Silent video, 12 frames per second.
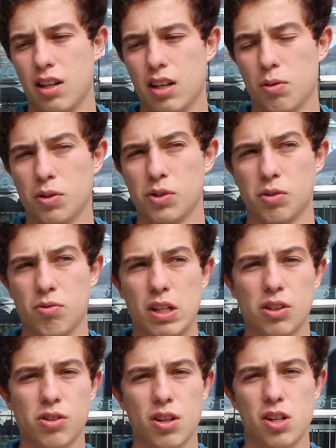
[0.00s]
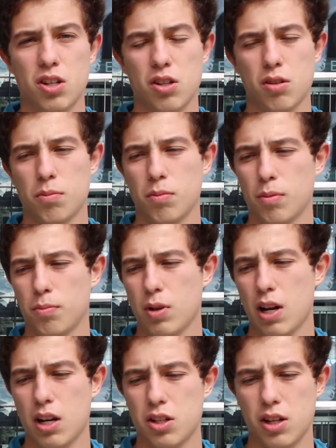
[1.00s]
it was this research
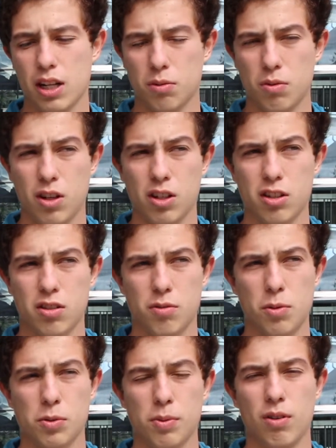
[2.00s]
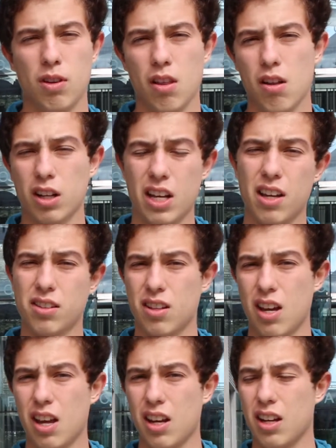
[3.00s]
project where it's supposed to be a really long
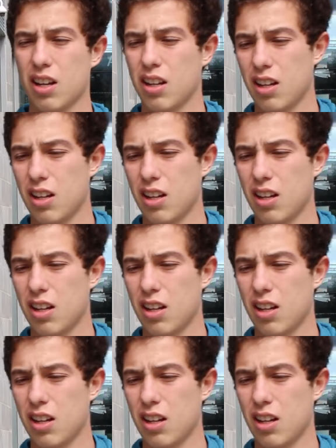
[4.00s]
essay